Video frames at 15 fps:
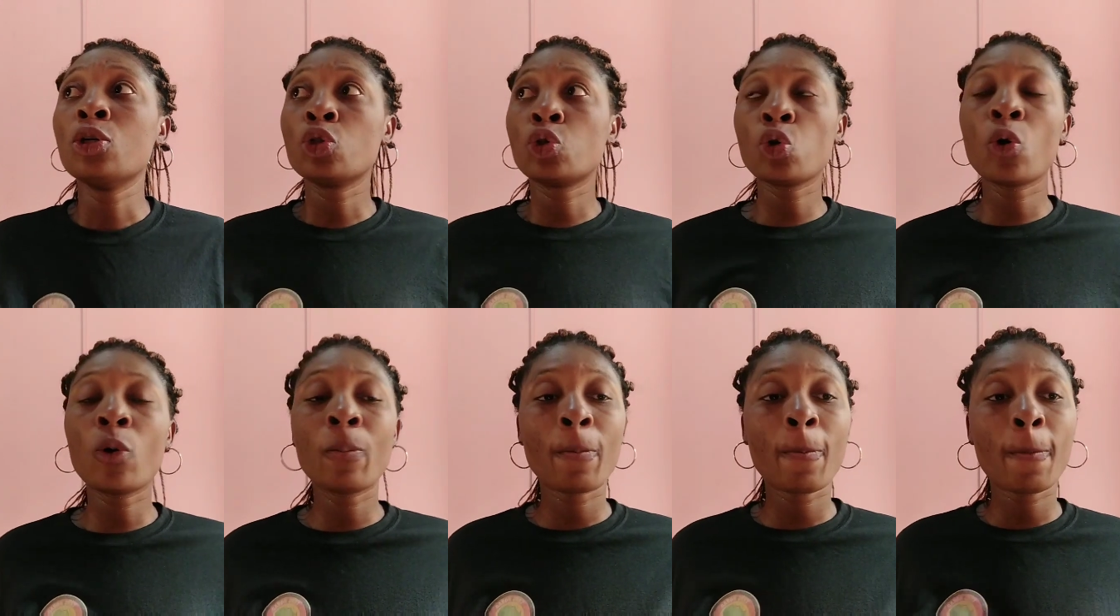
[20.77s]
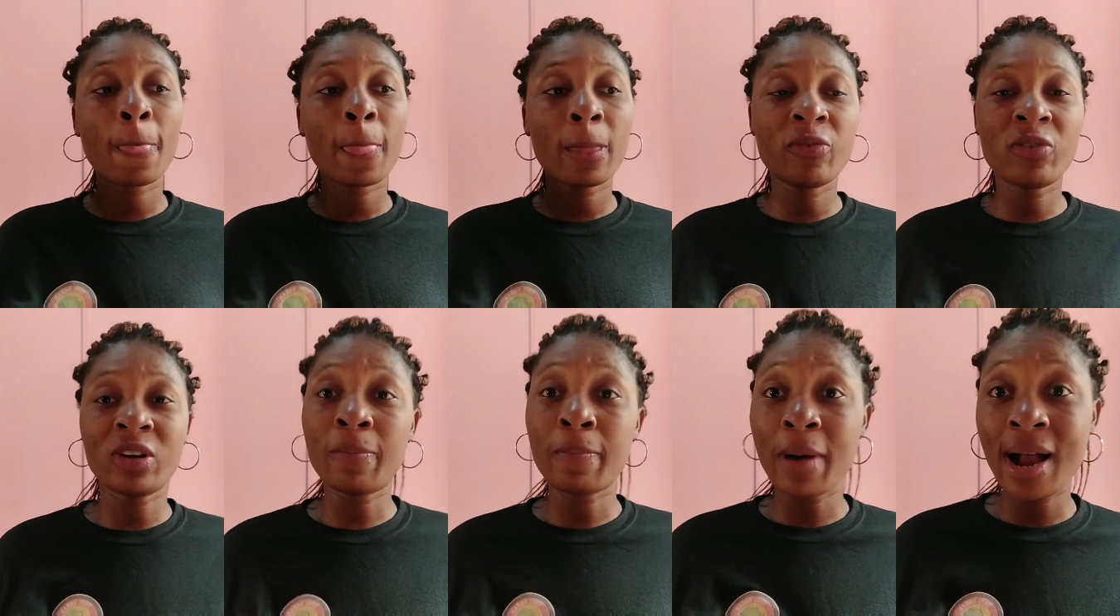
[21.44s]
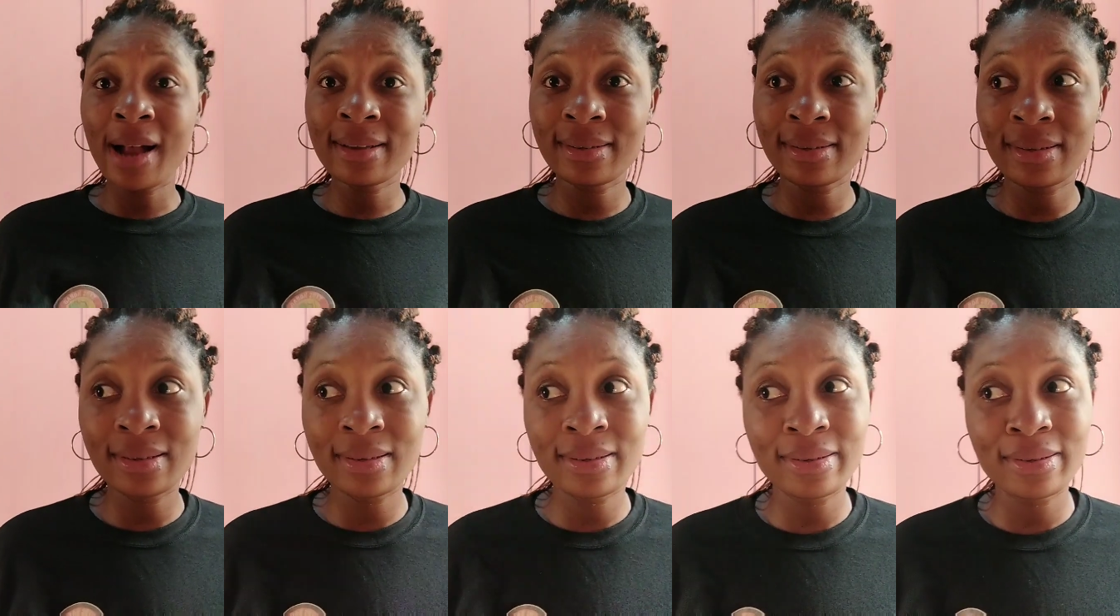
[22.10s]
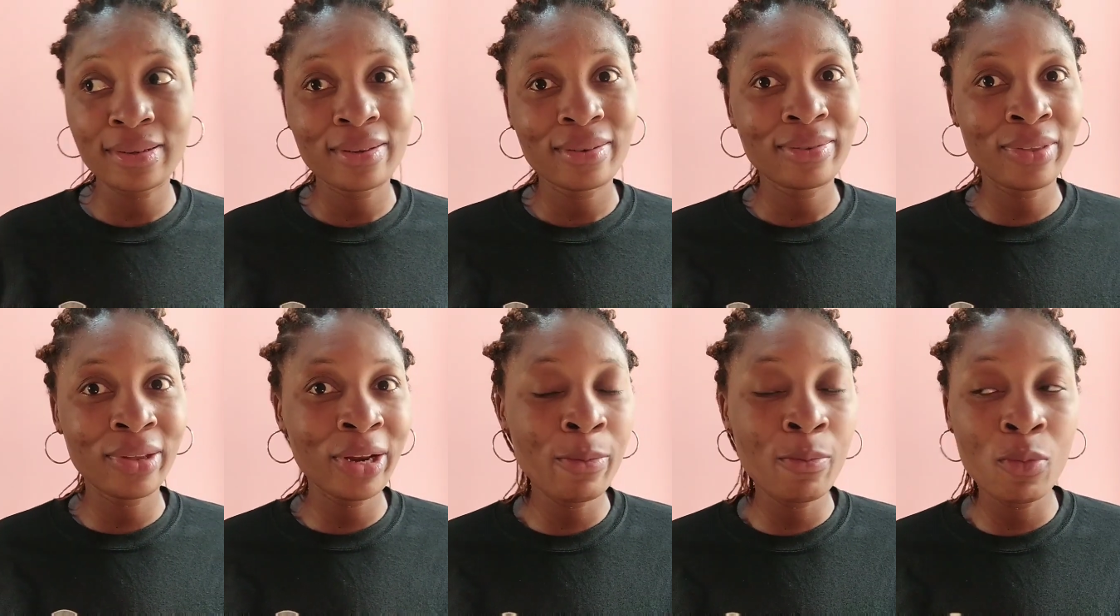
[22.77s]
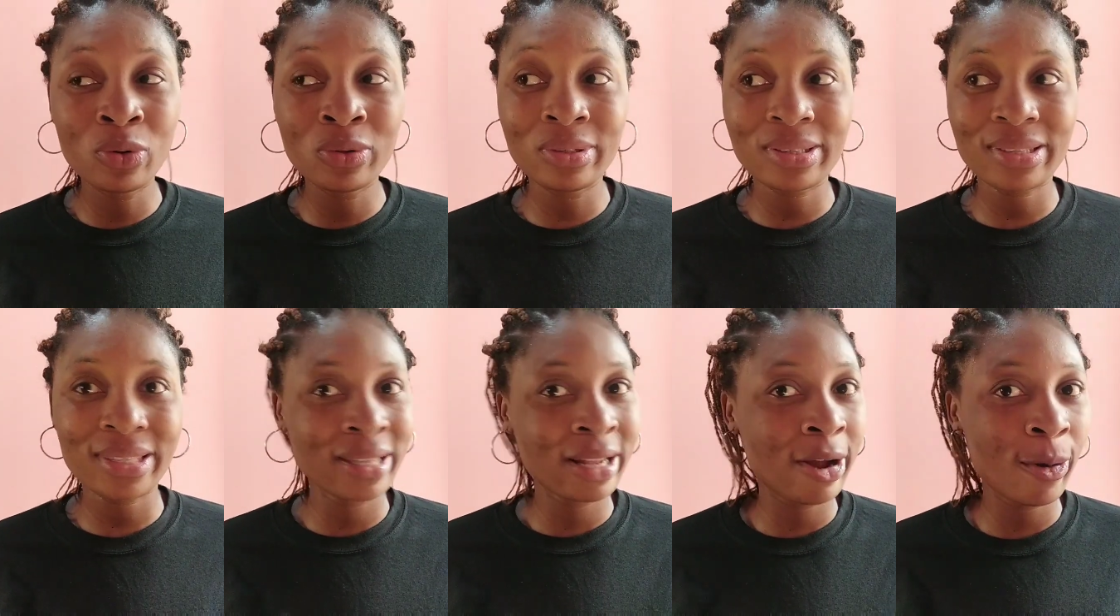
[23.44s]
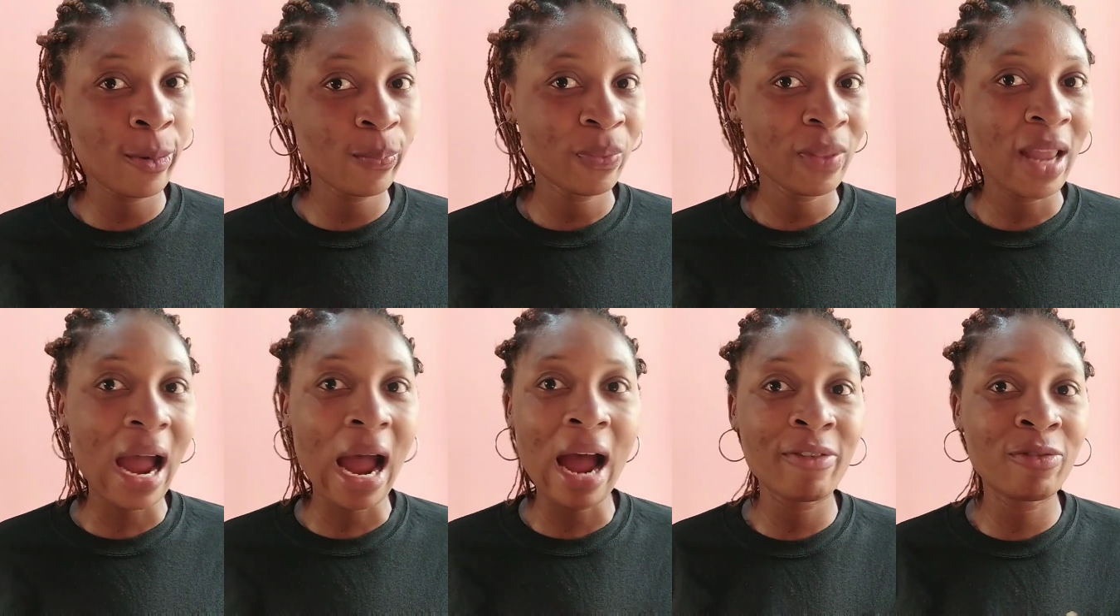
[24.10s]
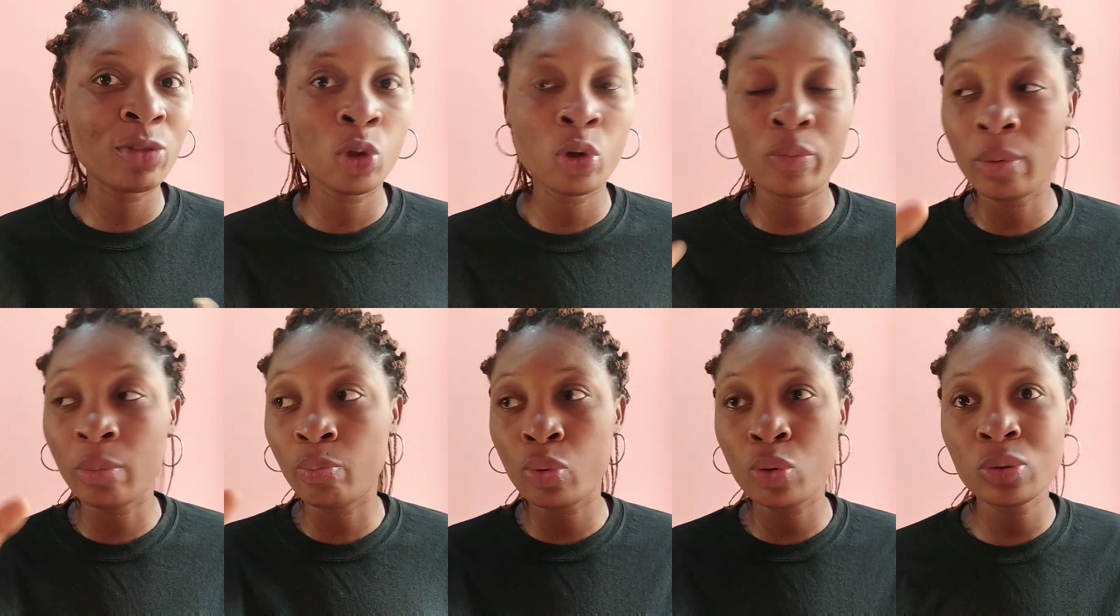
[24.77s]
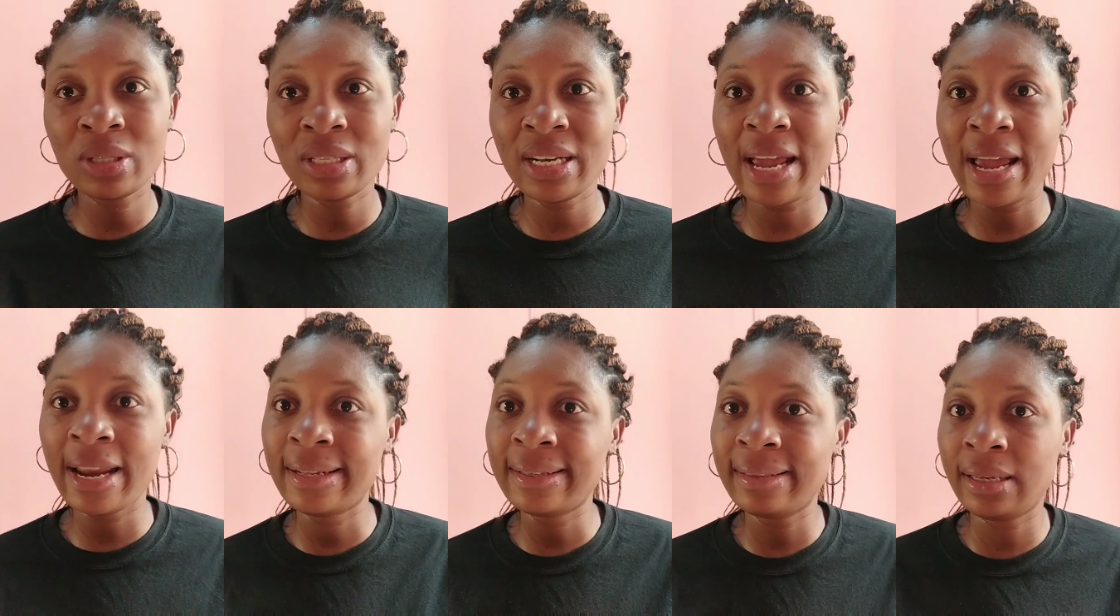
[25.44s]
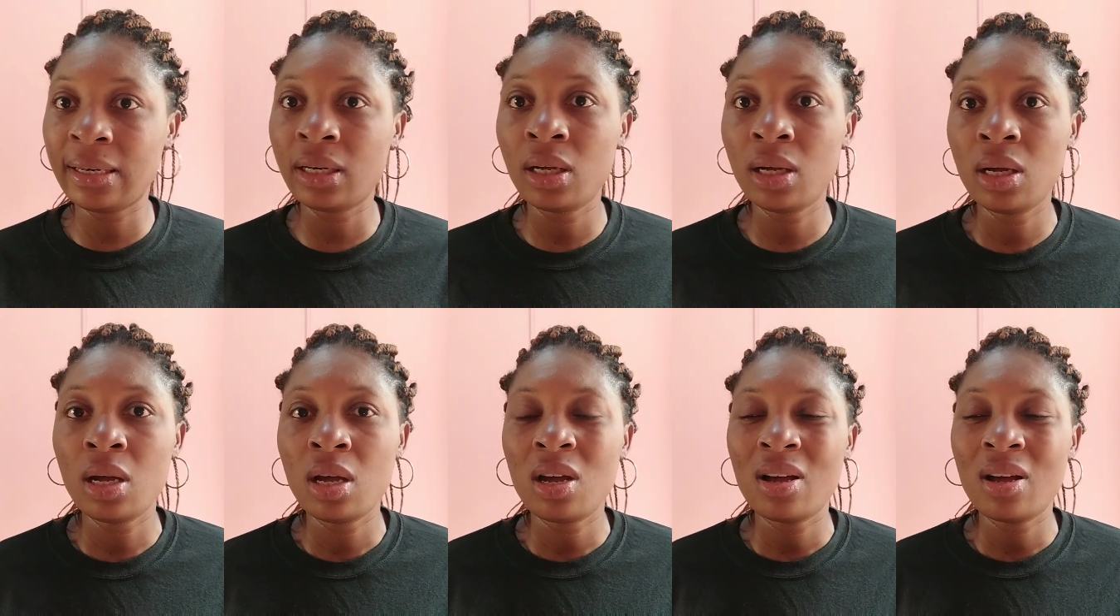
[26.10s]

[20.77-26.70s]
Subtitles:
So for the past 3 months now, I've not been posting anything.